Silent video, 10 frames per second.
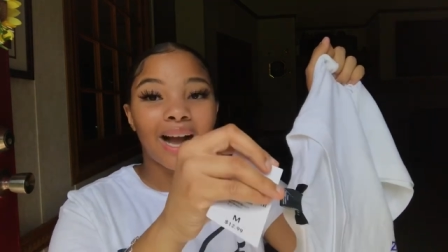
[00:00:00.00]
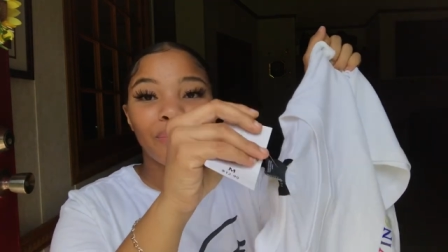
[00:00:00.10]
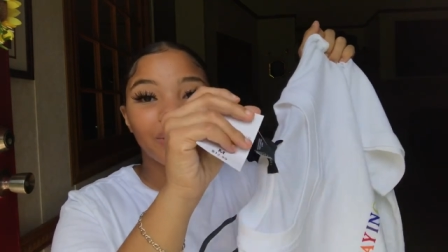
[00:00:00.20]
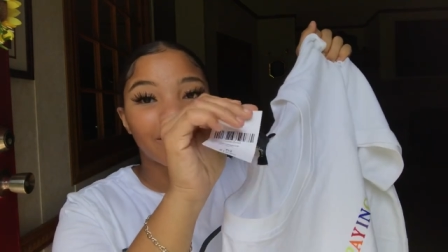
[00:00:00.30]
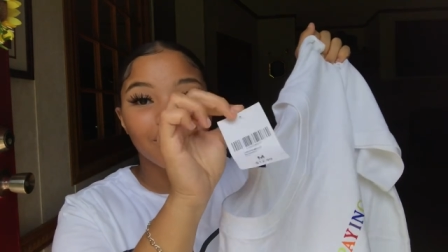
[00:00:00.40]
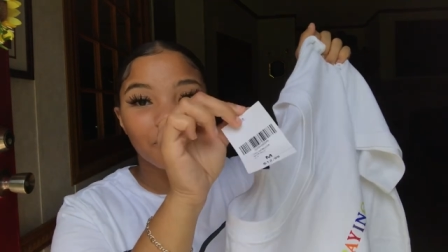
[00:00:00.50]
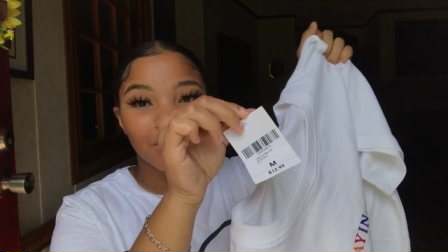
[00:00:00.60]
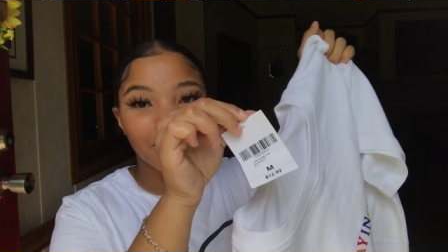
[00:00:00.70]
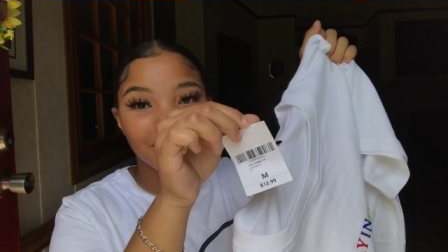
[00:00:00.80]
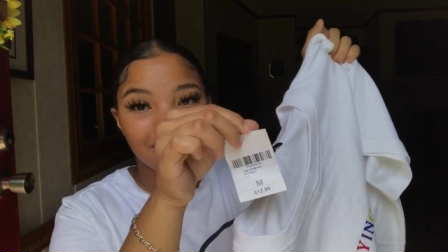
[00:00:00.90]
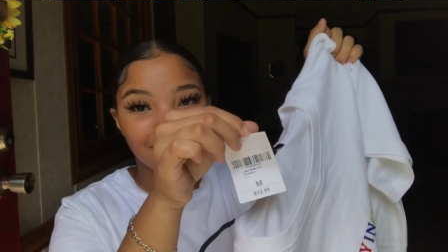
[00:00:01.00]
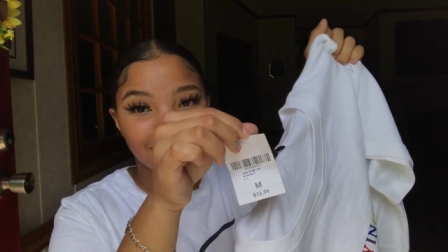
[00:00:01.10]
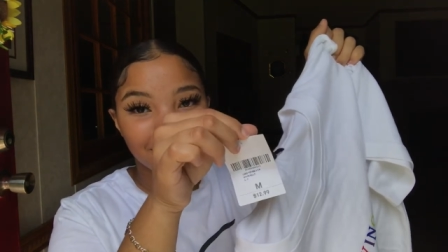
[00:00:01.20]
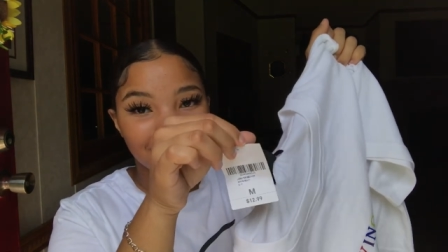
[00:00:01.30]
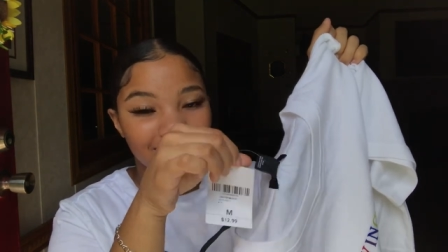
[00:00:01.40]
I would never spend
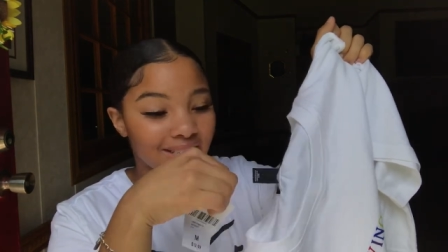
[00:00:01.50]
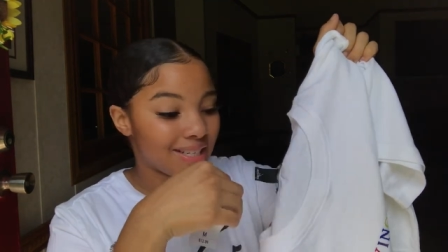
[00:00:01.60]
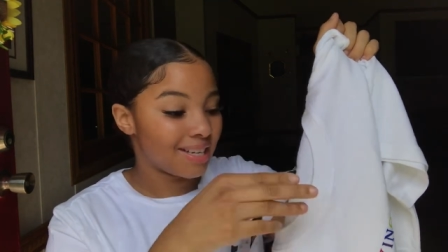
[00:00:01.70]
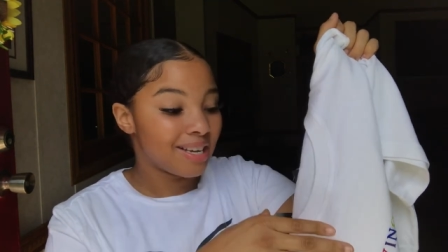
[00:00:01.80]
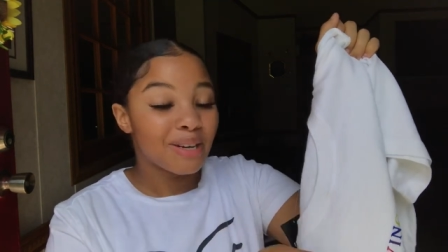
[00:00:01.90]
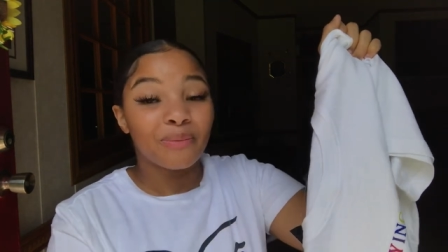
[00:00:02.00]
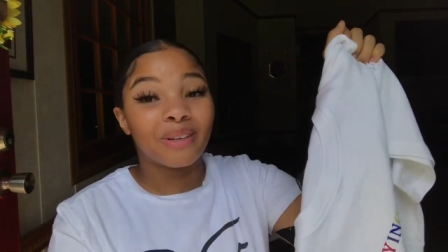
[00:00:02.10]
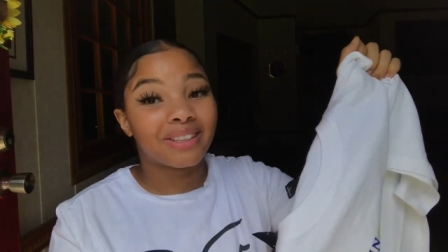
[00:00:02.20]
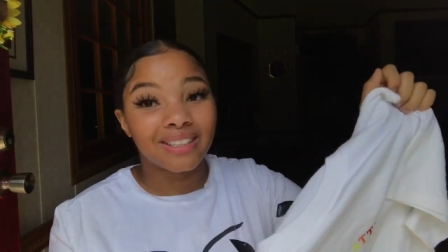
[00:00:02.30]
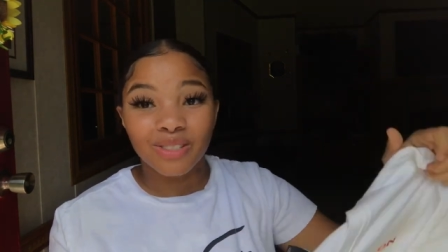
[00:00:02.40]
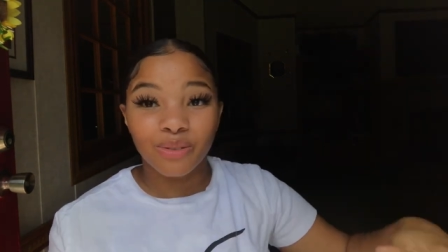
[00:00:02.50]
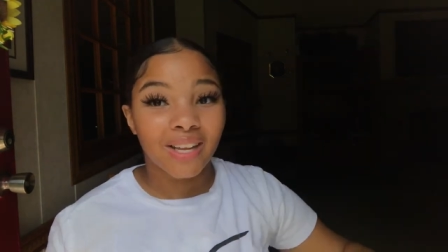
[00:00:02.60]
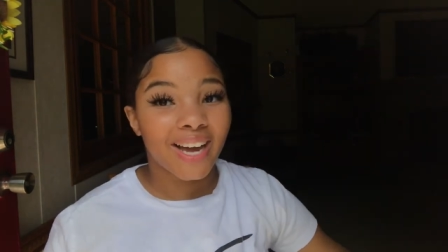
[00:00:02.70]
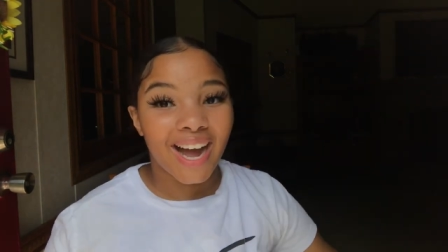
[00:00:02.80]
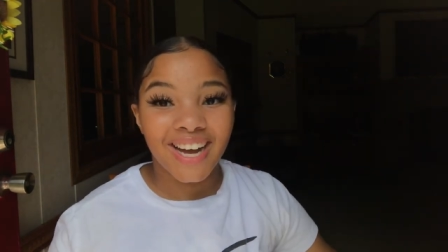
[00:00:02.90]
$13 on a tee, but this one
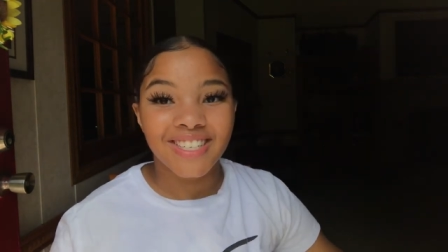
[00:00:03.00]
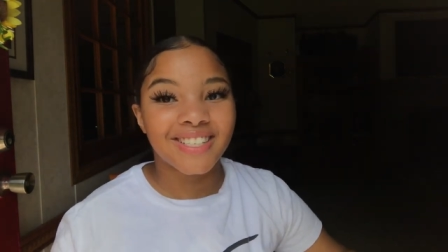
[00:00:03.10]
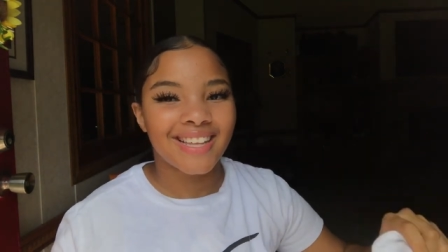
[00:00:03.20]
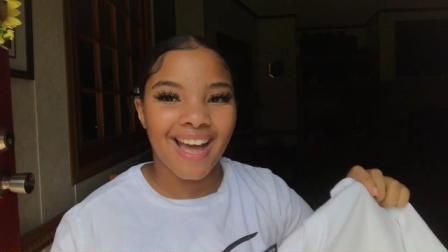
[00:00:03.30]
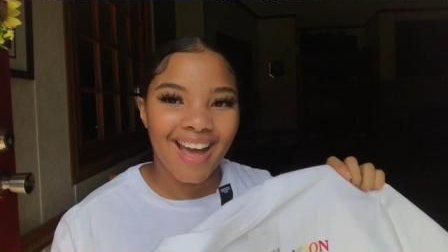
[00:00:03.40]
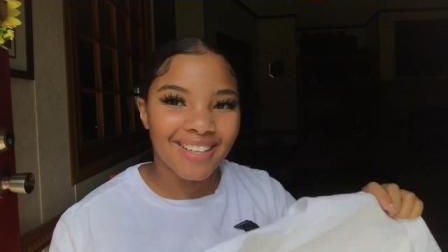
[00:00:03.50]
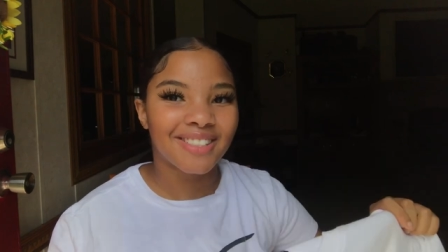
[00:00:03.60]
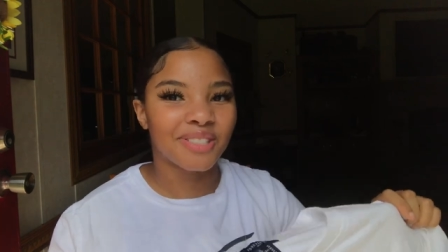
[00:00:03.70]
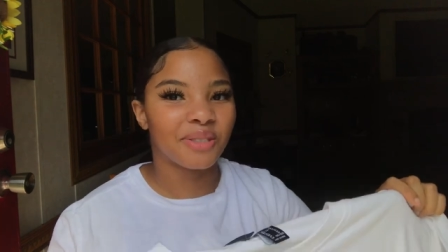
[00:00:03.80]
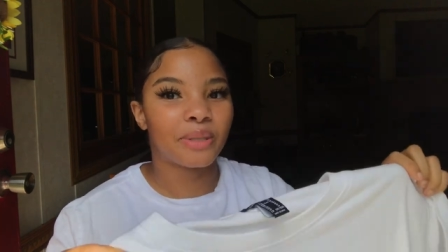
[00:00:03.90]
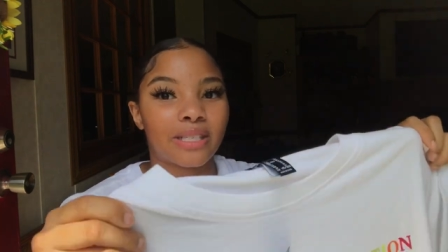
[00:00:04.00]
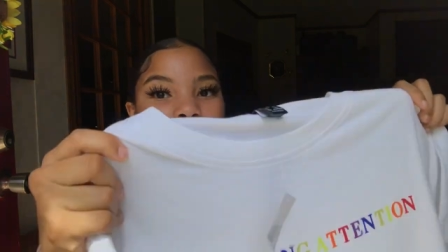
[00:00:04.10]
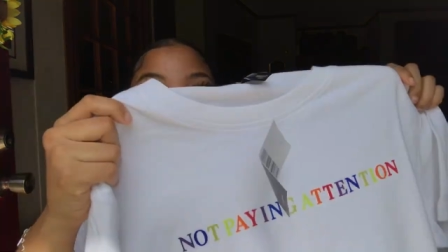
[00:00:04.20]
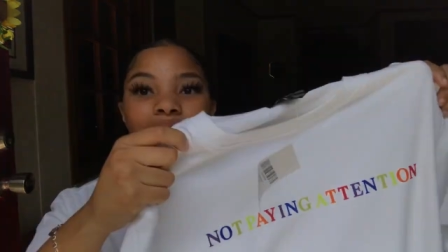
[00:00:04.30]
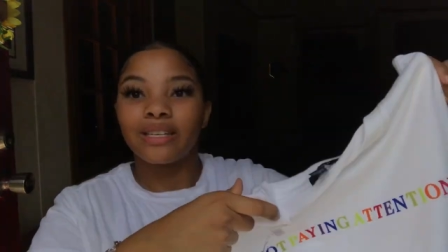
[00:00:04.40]
like I just had to because
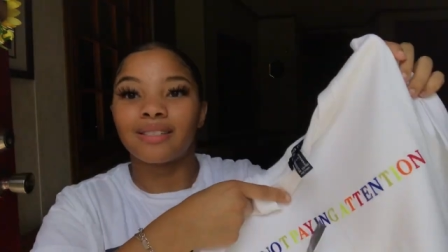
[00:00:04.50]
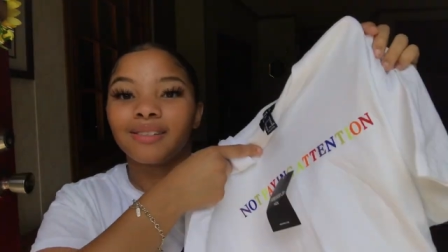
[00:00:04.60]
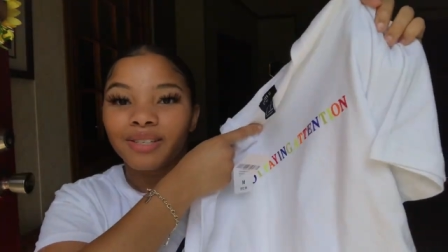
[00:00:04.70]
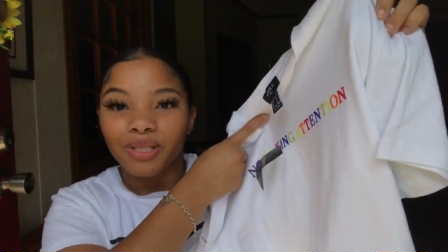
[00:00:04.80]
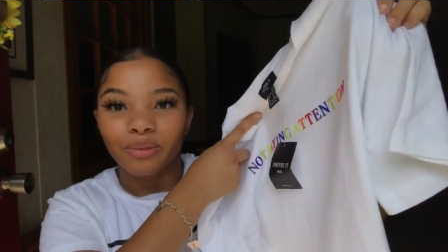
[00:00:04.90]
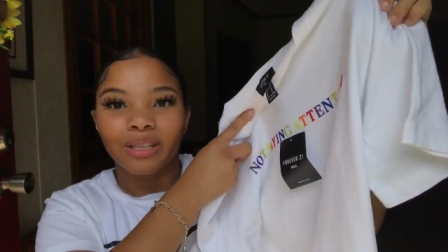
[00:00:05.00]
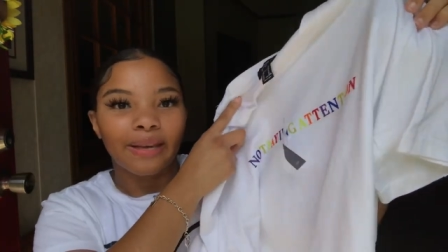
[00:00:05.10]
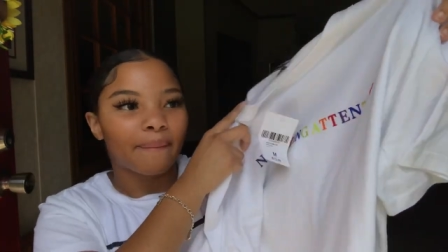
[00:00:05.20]
this is literally